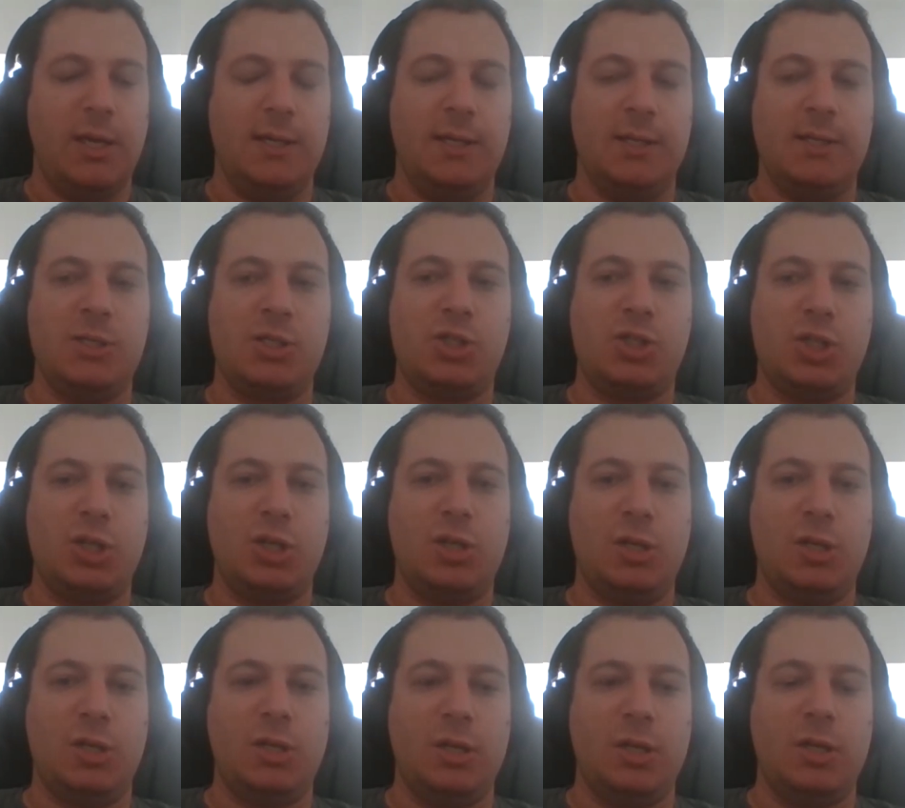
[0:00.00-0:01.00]
it is
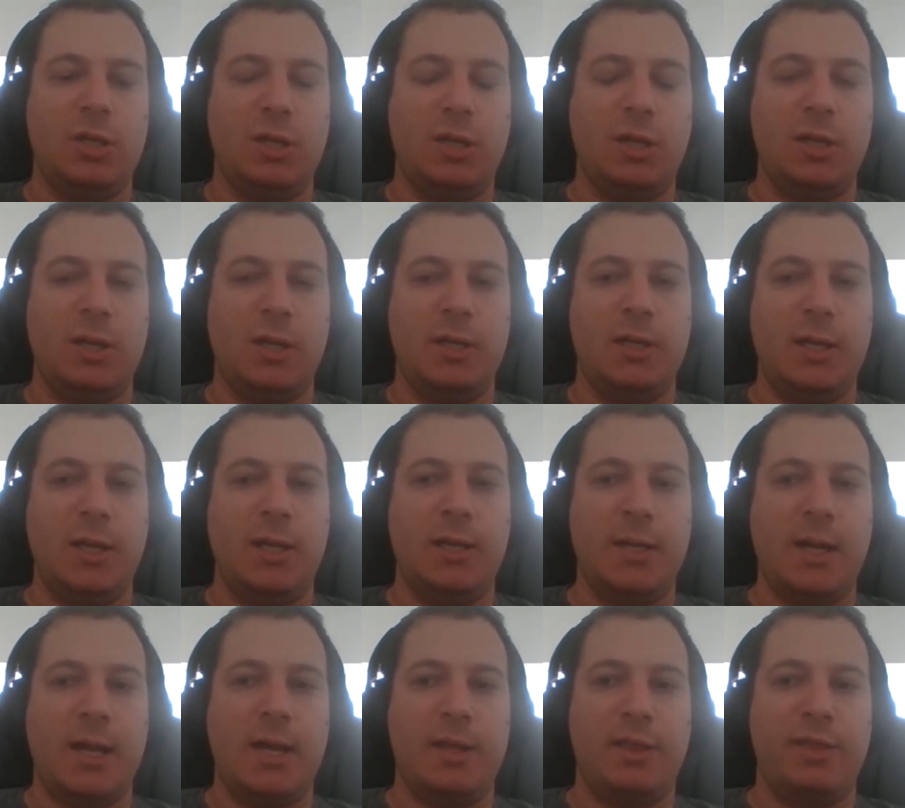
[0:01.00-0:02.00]
and
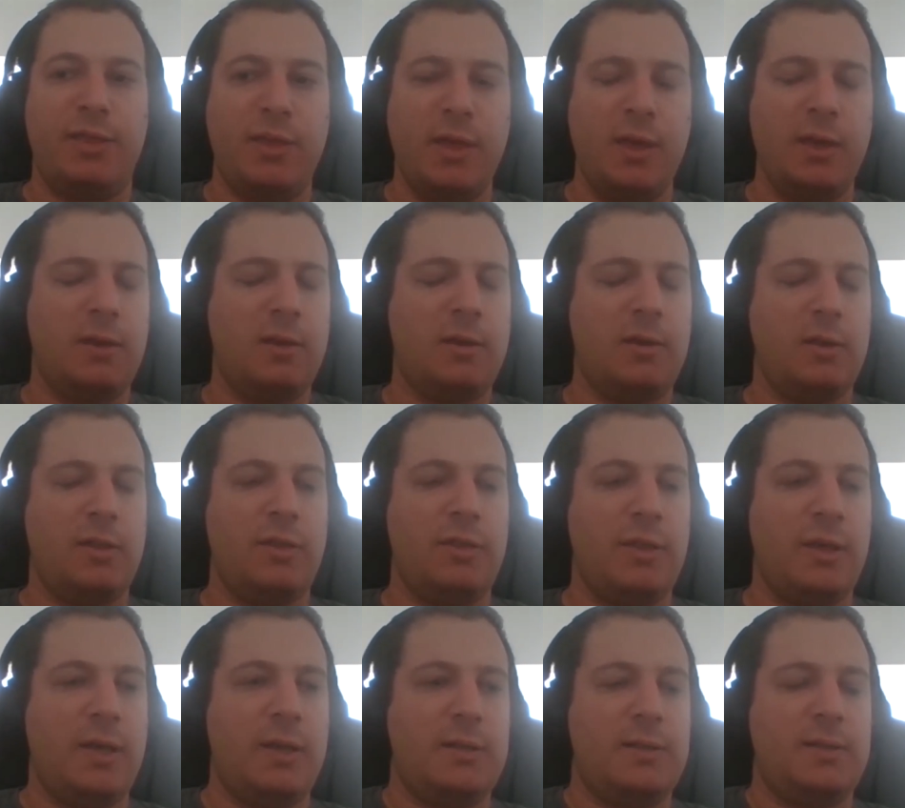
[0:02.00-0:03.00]
and i think
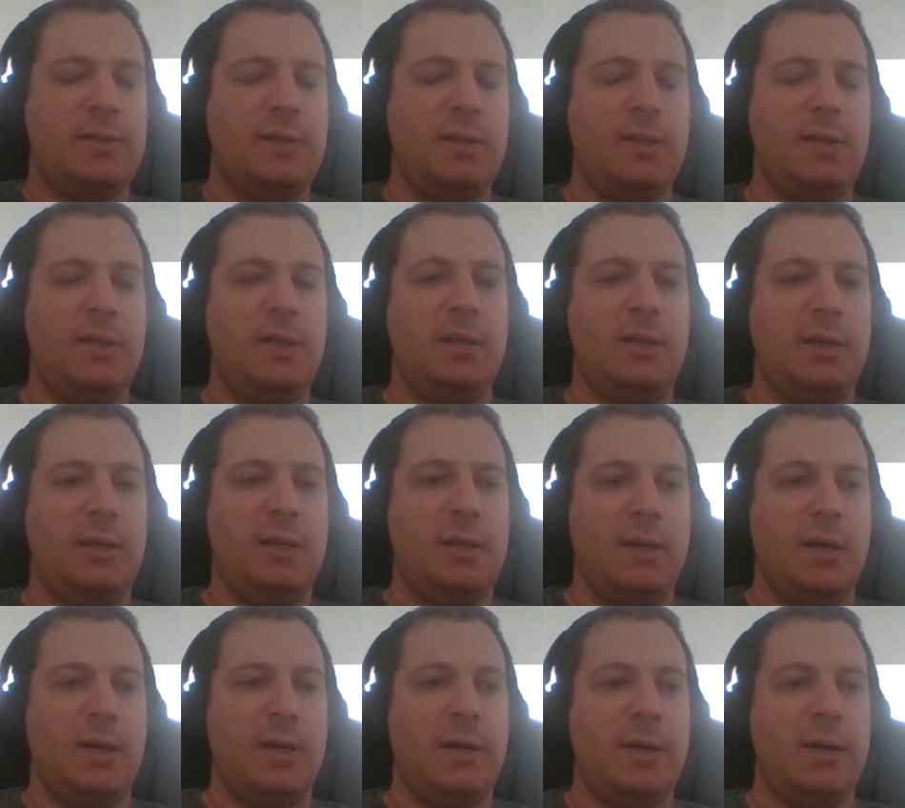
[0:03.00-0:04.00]
that
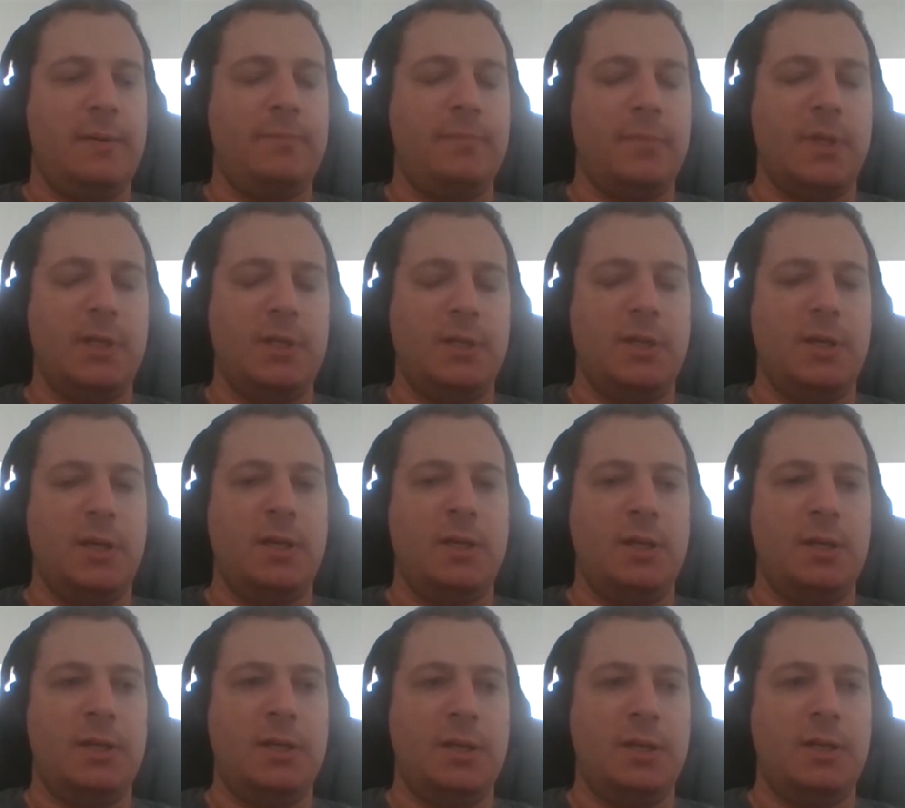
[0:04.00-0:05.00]
um, in
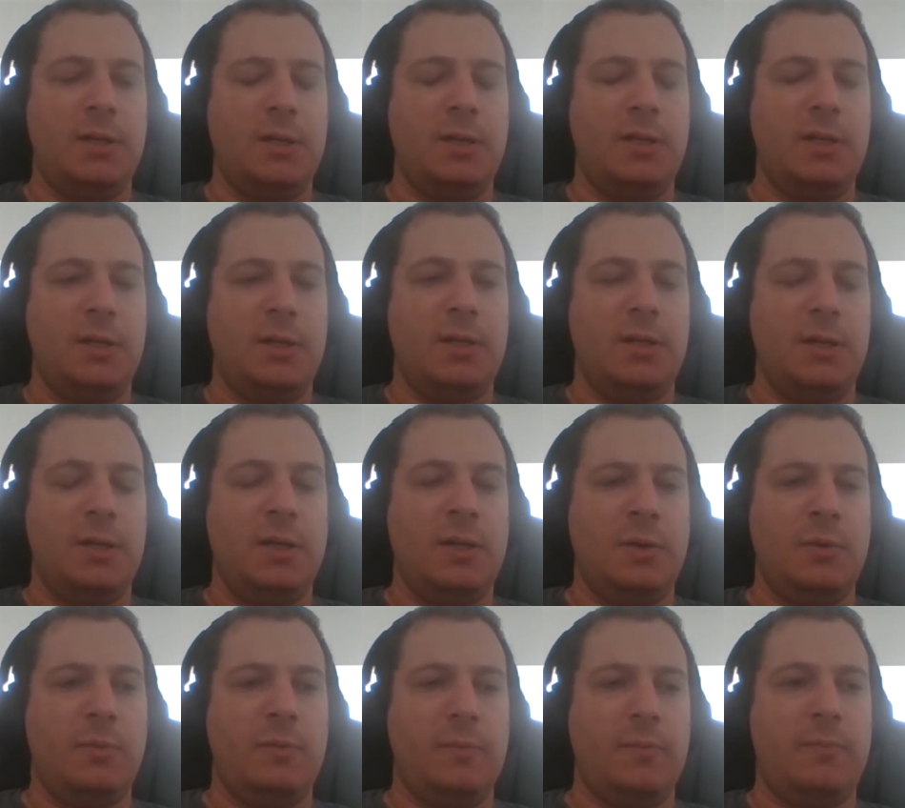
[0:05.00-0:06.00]
in
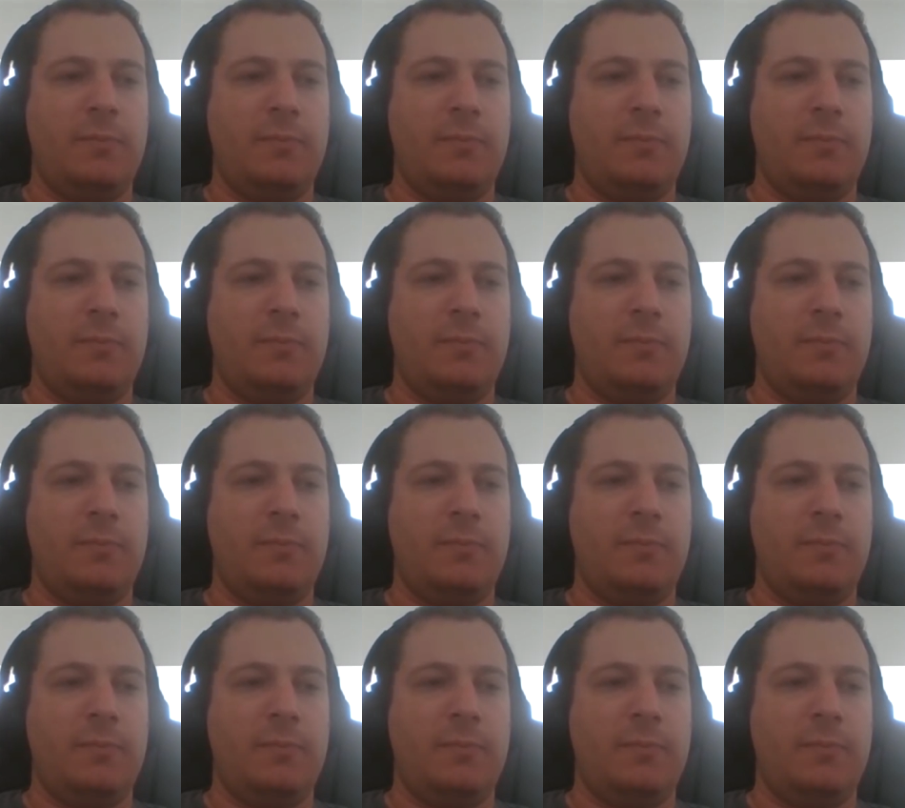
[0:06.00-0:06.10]
you know